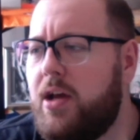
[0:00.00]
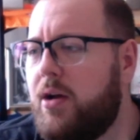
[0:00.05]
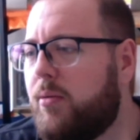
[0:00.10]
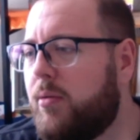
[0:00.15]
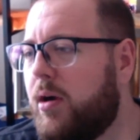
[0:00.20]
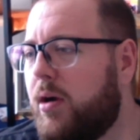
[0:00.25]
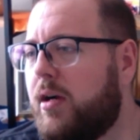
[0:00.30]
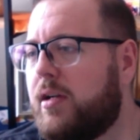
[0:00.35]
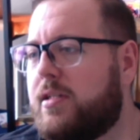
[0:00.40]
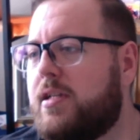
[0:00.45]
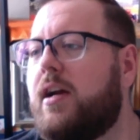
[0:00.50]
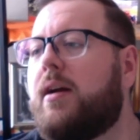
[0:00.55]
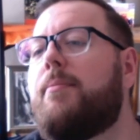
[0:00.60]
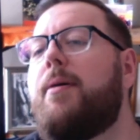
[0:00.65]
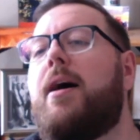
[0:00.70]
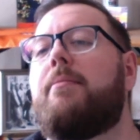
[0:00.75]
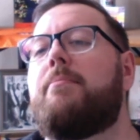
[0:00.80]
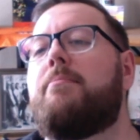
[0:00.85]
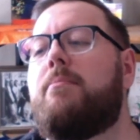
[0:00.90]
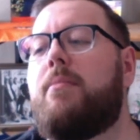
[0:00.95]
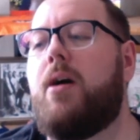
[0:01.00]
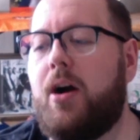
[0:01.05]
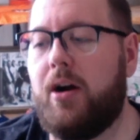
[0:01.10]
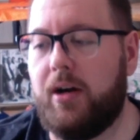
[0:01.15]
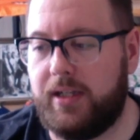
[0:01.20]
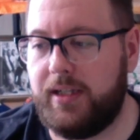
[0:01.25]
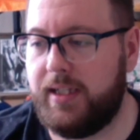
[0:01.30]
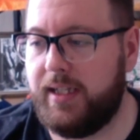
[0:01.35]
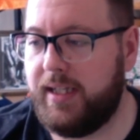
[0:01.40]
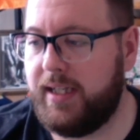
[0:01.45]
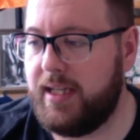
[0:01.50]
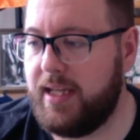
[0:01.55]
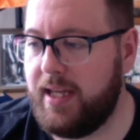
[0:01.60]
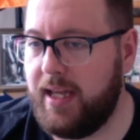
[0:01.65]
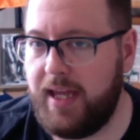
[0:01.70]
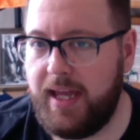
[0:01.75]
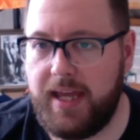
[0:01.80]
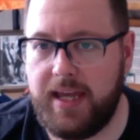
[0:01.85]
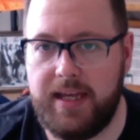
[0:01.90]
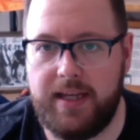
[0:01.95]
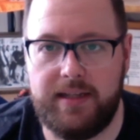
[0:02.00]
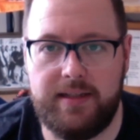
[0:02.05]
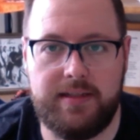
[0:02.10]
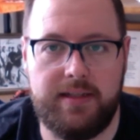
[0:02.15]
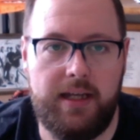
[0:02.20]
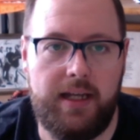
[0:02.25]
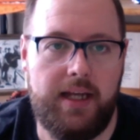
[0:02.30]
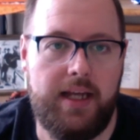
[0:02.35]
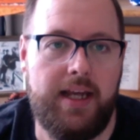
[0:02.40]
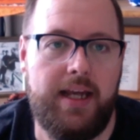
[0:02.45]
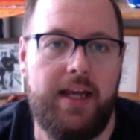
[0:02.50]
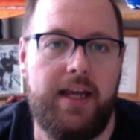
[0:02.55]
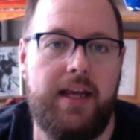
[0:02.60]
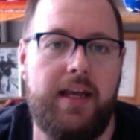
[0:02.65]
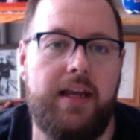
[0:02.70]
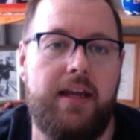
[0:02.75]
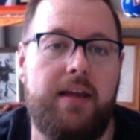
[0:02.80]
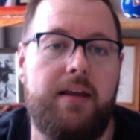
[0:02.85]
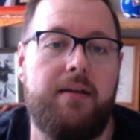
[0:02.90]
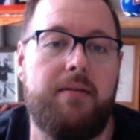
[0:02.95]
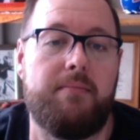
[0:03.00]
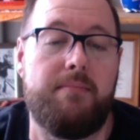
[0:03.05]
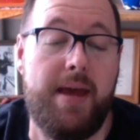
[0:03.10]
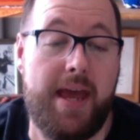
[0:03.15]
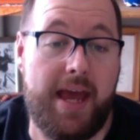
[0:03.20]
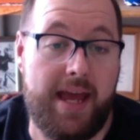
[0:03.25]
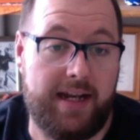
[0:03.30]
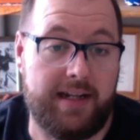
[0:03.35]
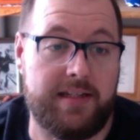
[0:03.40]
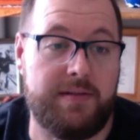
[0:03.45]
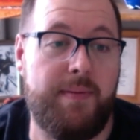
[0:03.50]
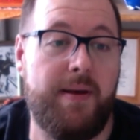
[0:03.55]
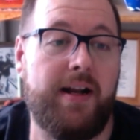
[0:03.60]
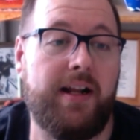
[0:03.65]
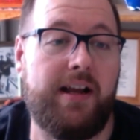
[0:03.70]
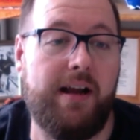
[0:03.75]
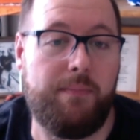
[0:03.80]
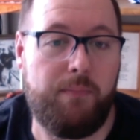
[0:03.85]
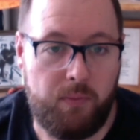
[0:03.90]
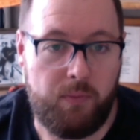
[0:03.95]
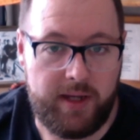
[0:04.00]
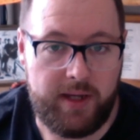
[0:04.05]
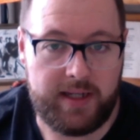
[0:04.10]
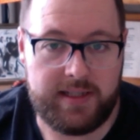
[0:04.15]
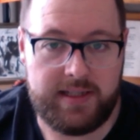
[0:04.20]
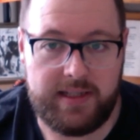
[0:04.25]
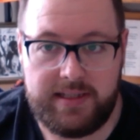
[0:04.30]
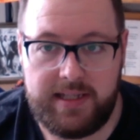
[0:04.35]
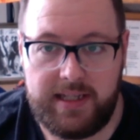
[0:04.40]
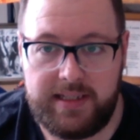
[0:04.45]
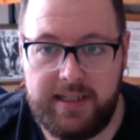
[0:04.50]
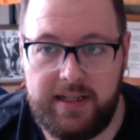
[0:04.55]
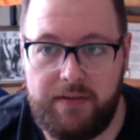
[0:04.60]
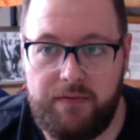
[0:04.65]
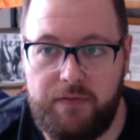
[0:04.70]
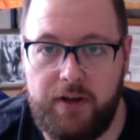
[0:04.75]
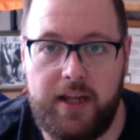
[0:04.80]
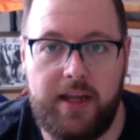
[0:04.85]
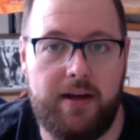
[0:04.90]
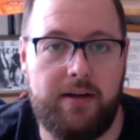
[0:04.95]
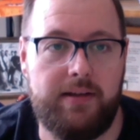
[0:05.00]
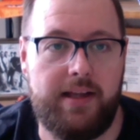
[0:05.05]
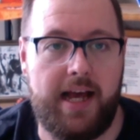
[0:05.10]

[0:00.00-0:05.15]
We're here to talk about marketing. And man, it's been a couple weeks since I did a video.